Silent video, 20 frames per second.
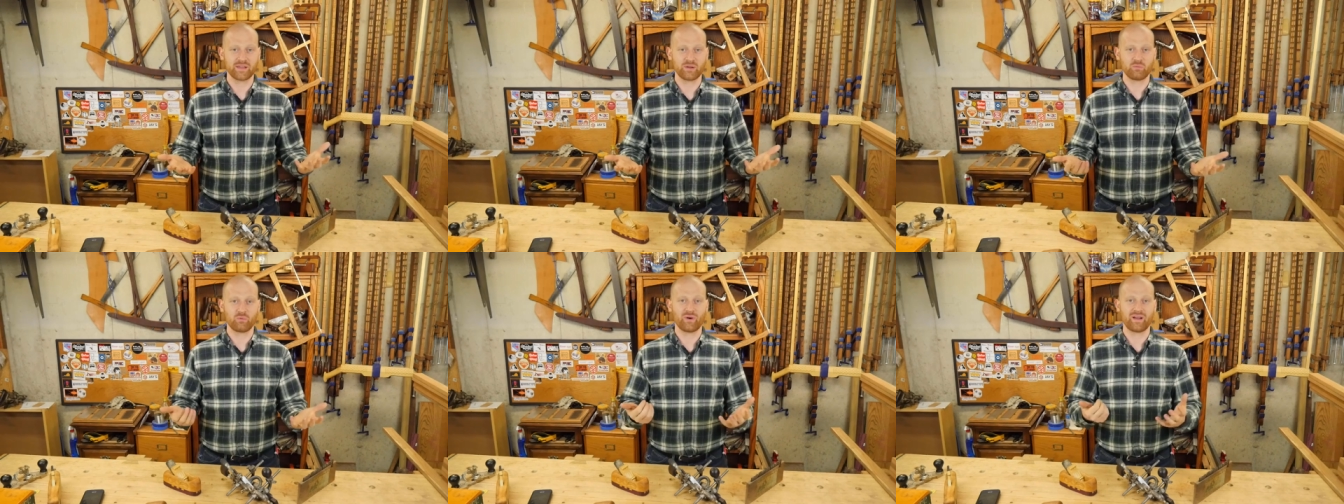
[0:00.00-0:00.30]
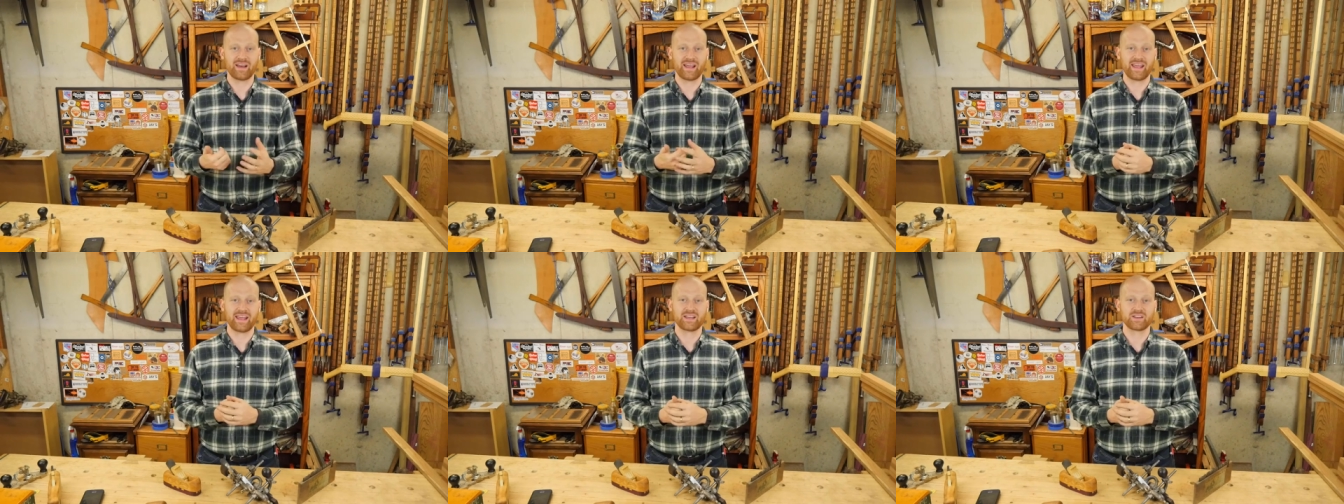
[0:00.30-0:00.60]
and
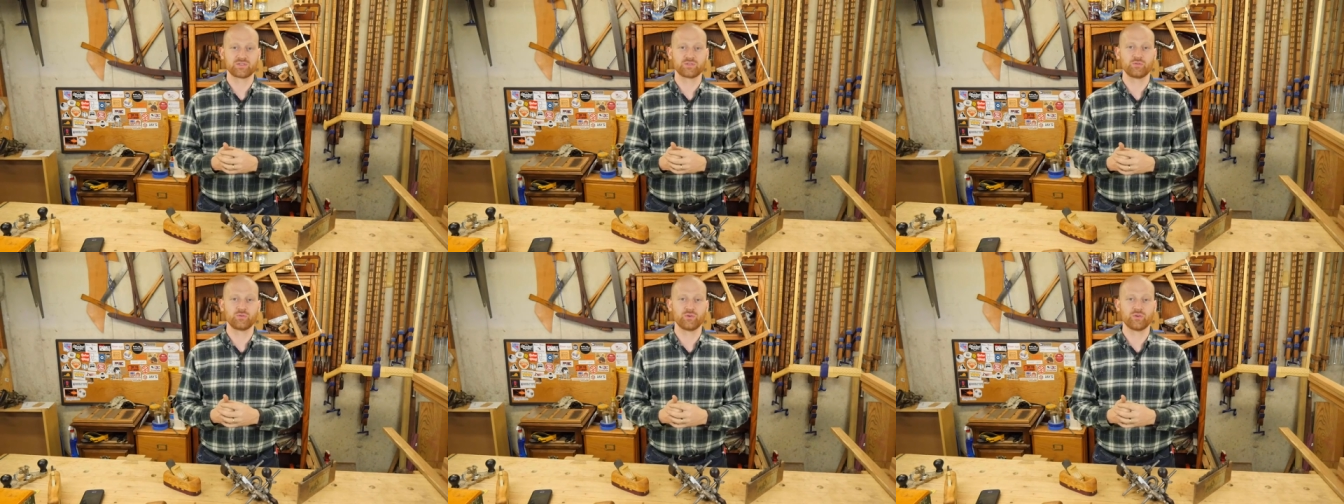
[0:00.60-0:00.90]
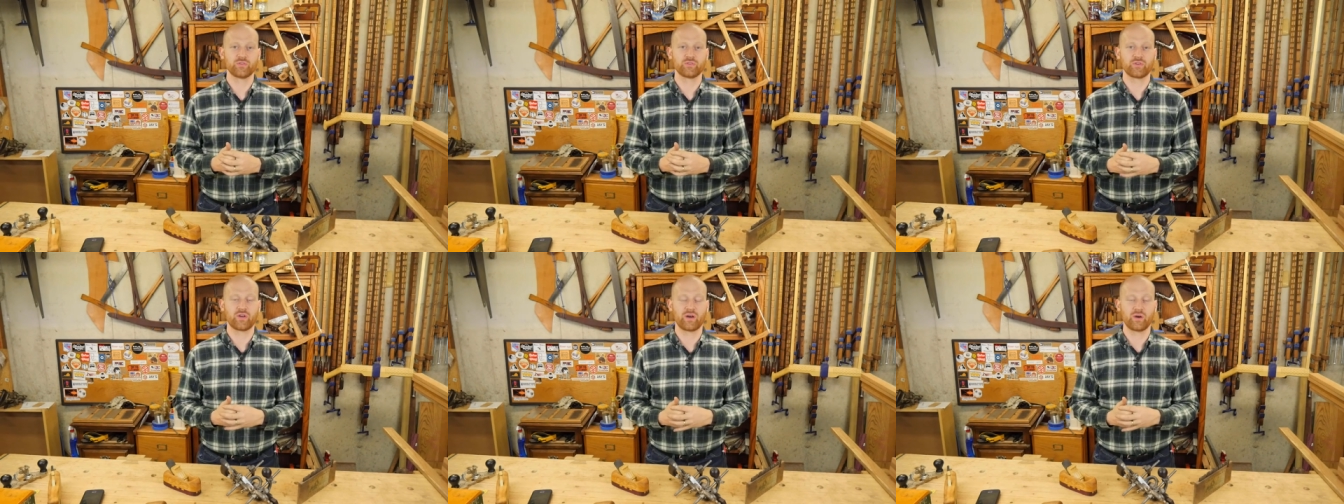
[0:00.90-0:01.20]
what hand
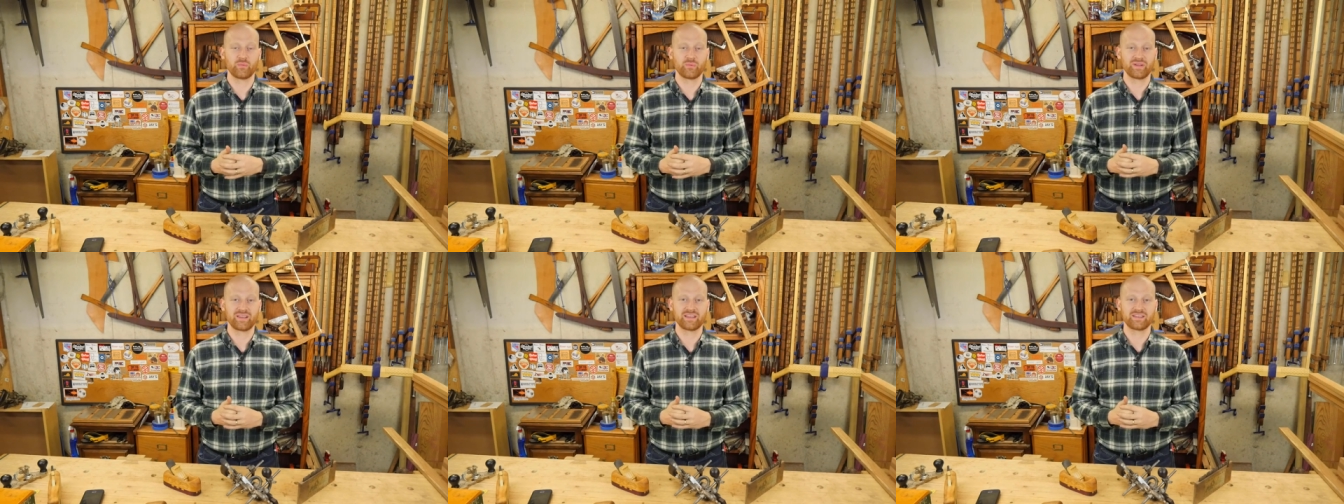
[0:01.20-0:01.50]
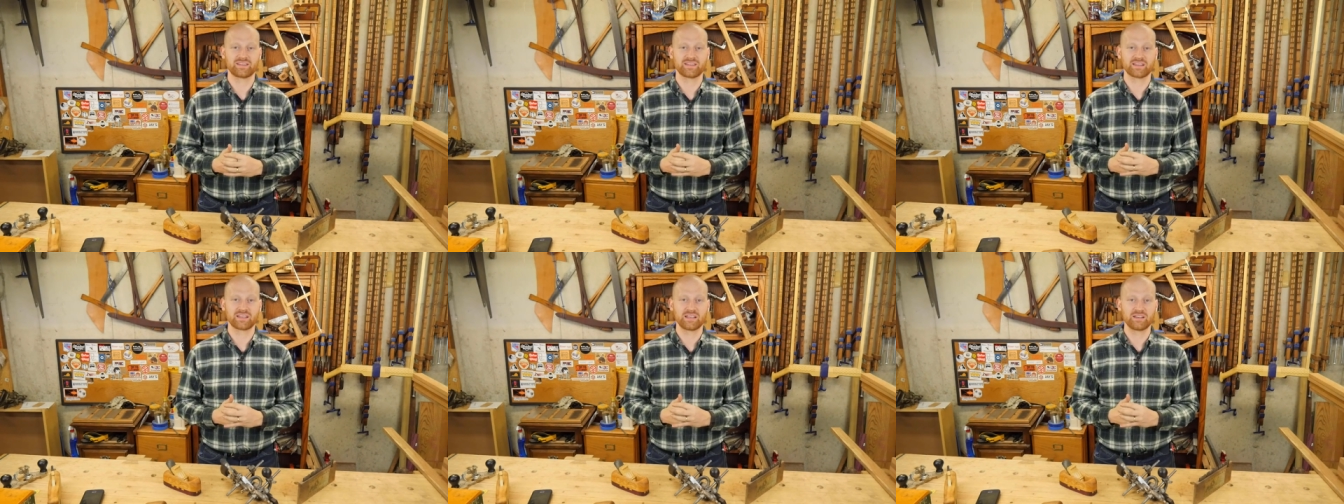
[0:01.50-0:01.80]
tools uh, we
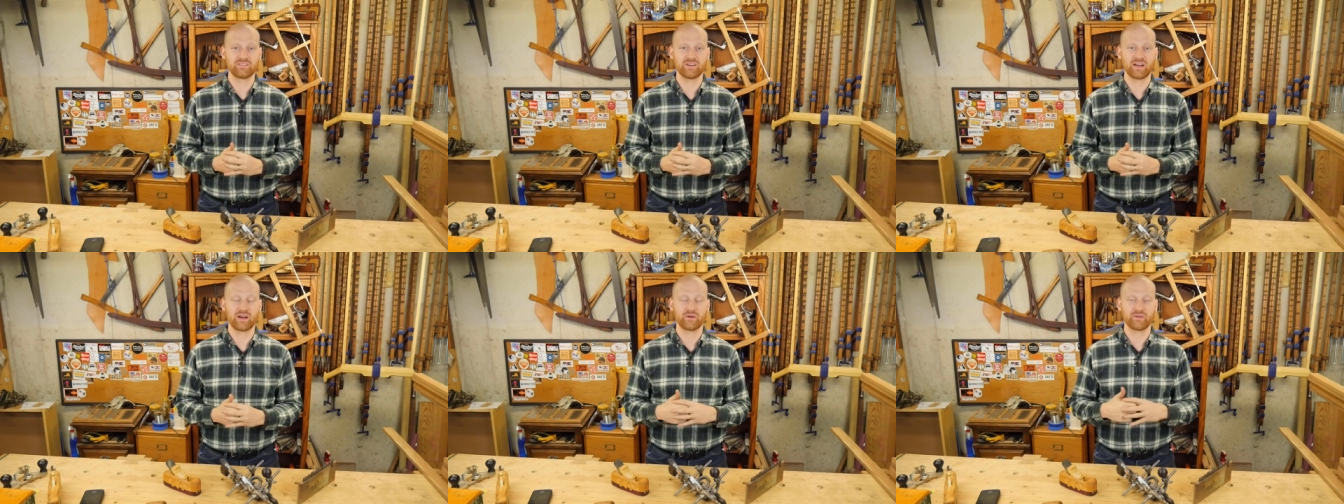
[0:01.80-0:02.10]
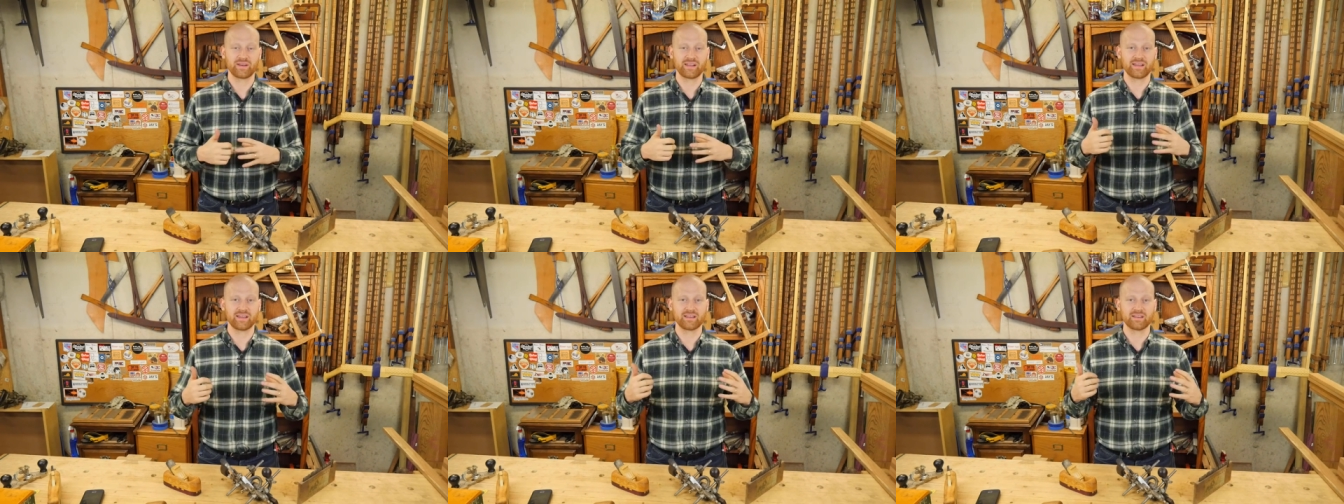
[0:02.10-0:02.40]
get to give
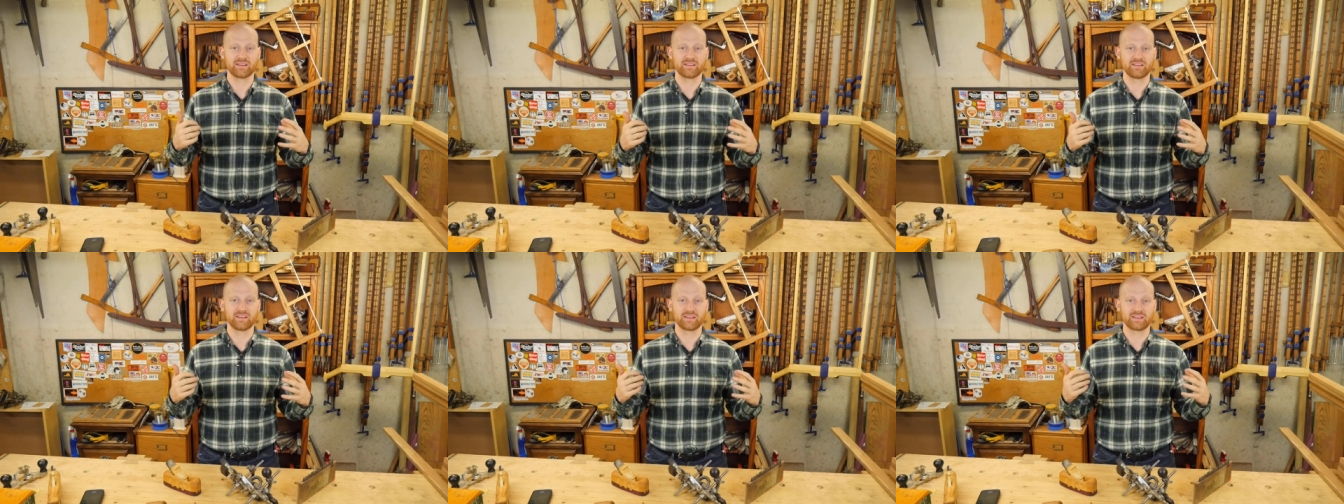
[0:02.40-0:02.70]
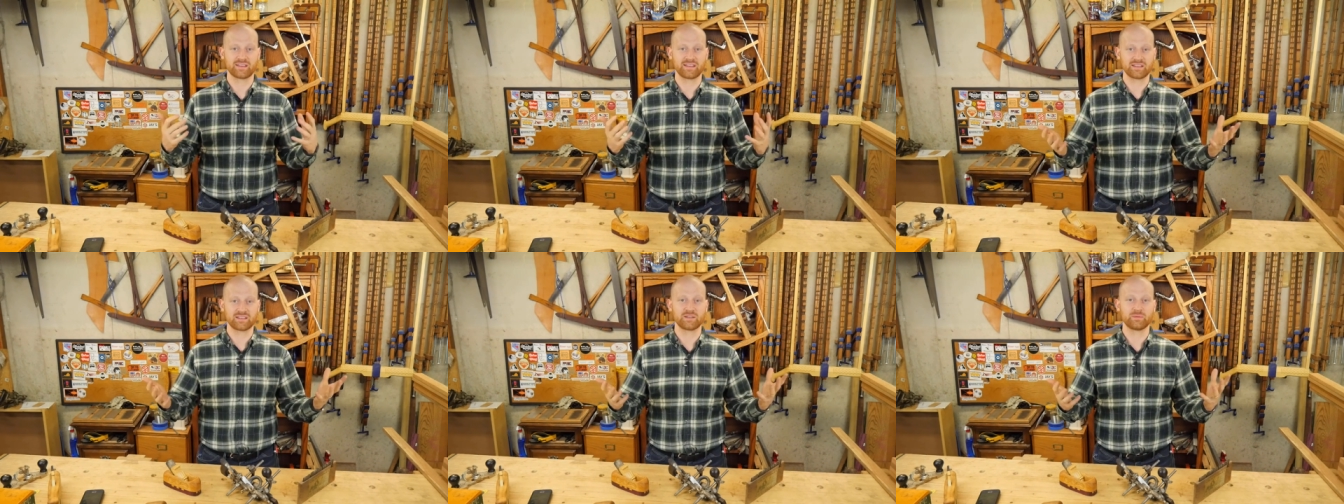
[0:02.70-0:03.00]
out and uh,
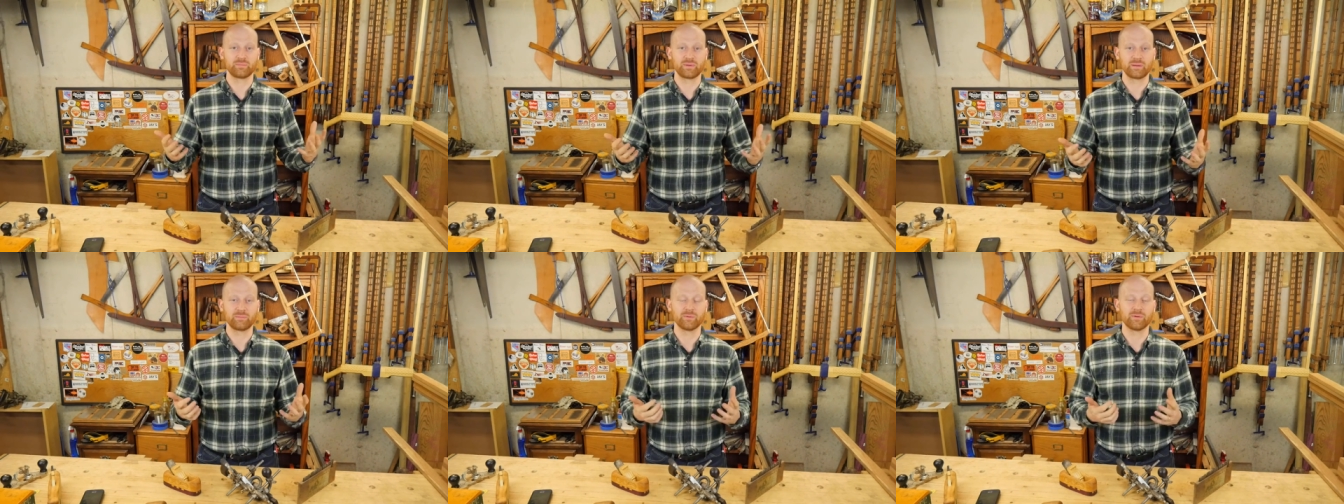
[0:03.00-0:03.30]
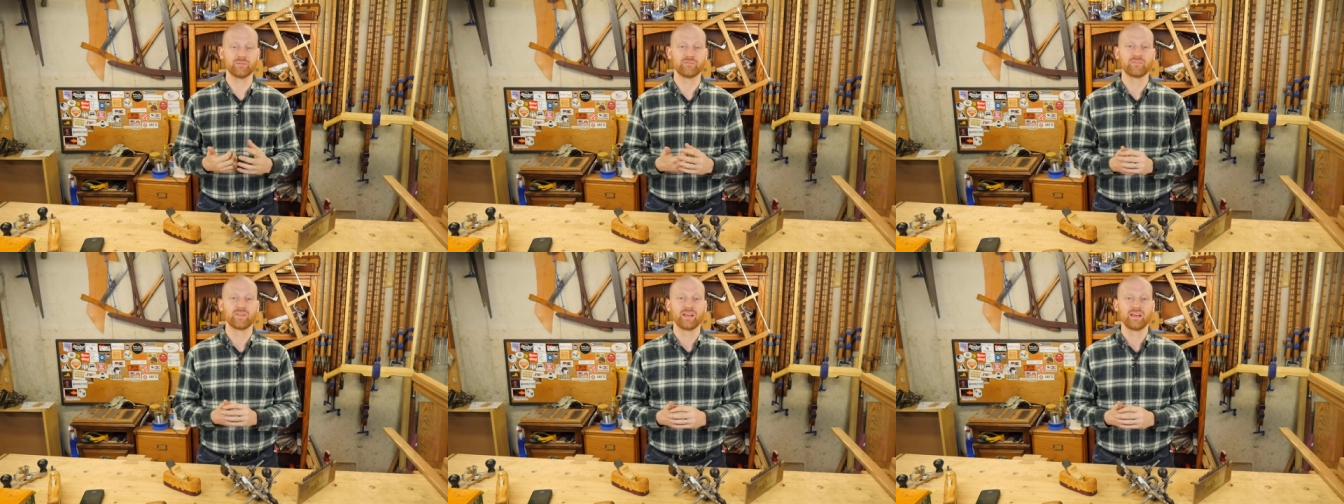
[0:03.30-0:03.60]
get to
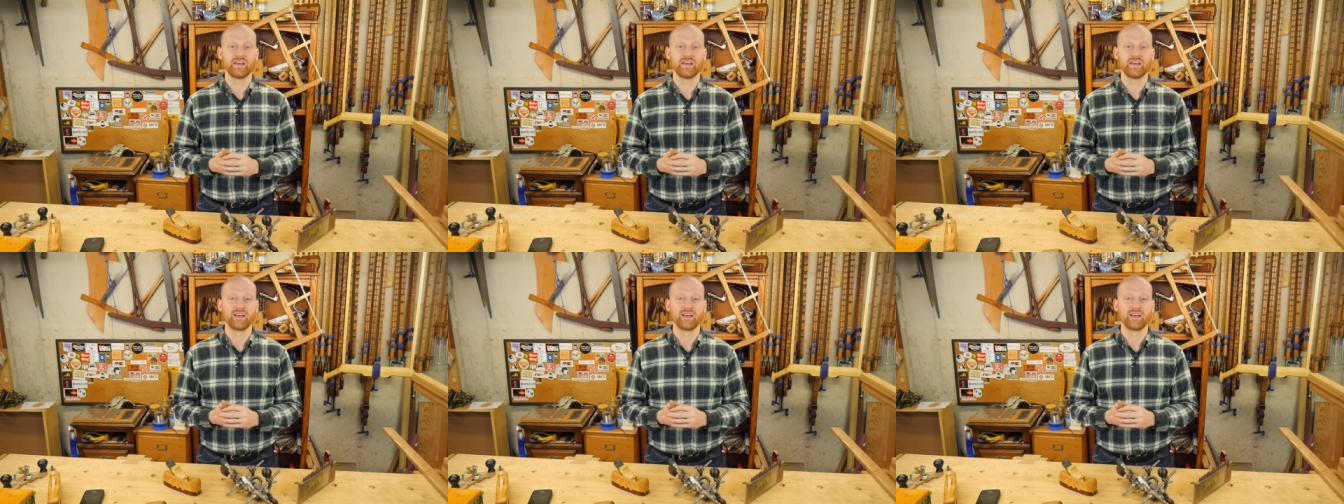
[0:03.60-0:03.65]
people.